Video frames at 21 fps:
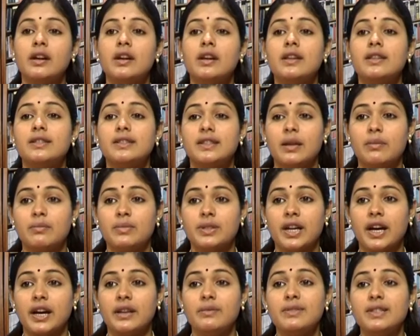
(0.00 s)

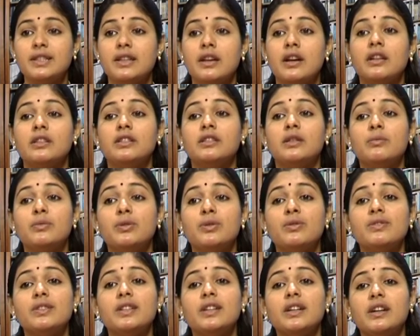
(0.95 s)
Sometimes the
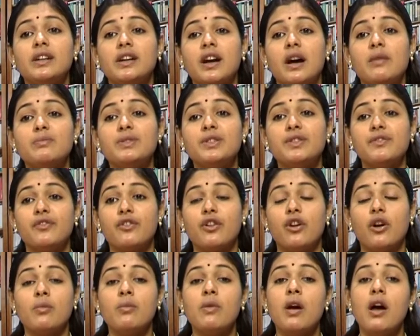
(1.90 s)
music comes
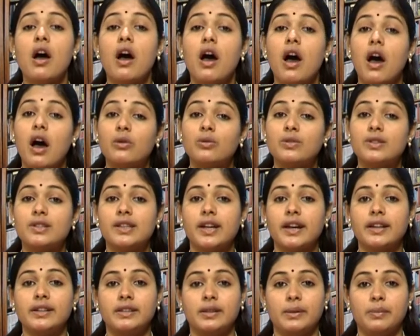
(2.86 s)
from
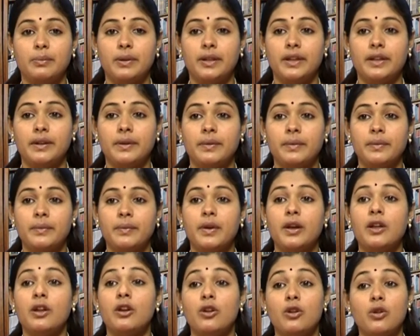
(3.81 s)
outside the play,
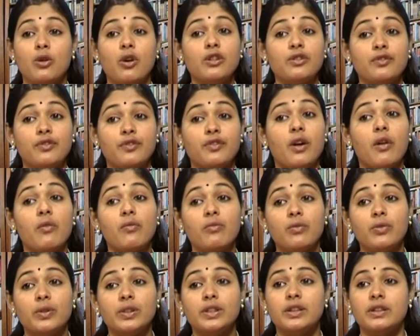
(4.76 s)
not from
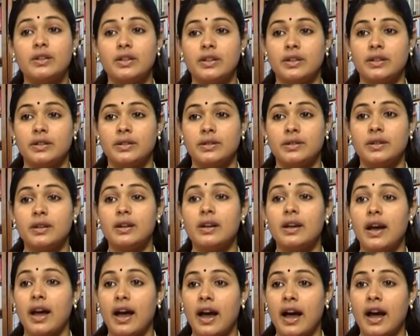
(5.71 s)
within it
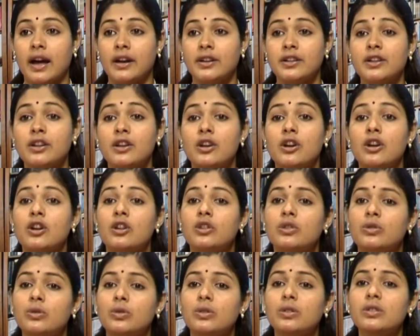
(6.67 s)
and
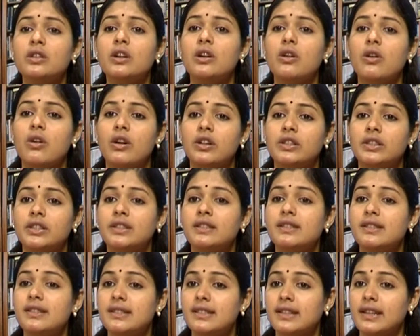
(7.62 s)
though the
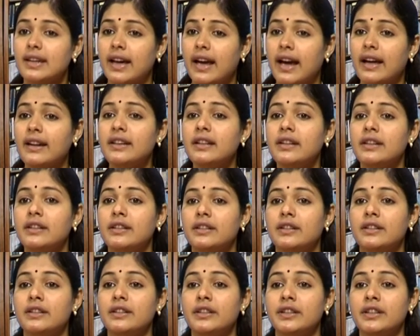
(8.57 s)
audience can
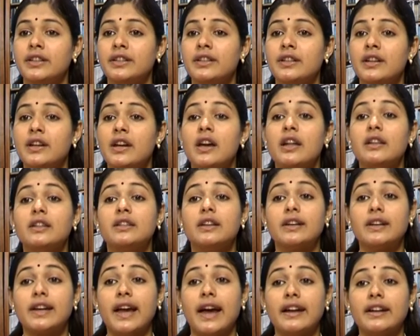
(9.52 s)
hear it, the
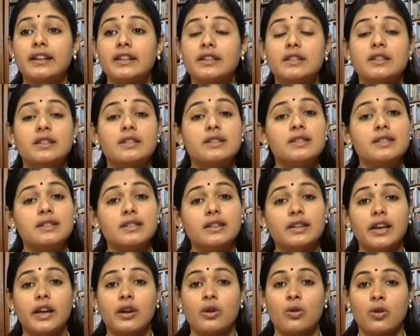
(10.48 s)
characters
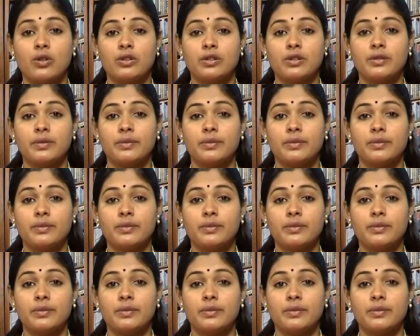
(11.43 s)
cannot.